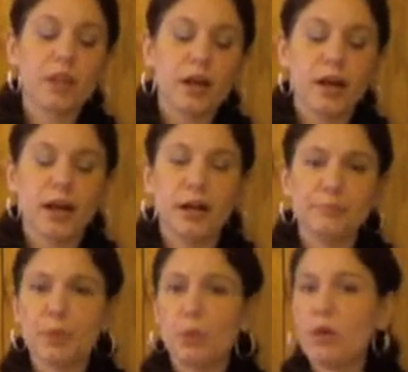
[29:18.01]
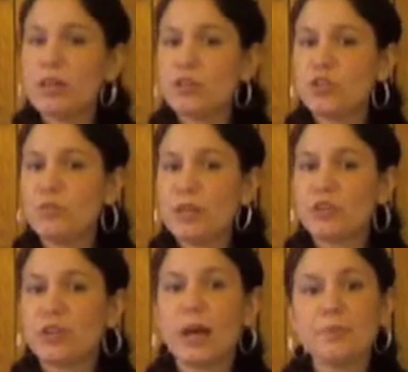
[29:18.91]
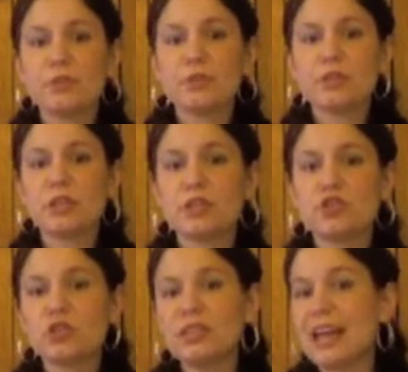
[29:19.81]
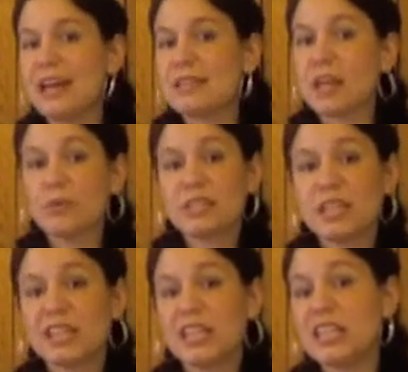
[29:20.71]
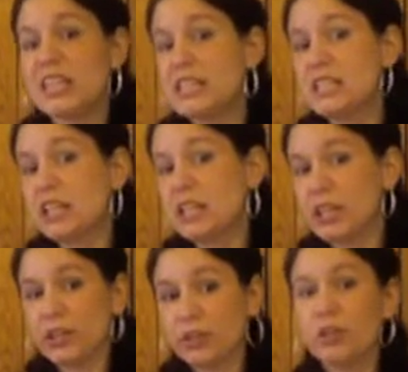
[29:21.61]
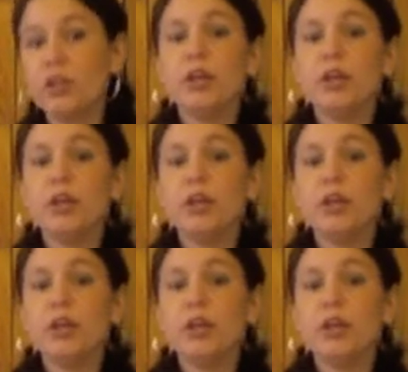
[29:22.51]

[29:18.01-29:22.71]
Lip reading: But once you've made your capsules, they should last, I would say, at least a year.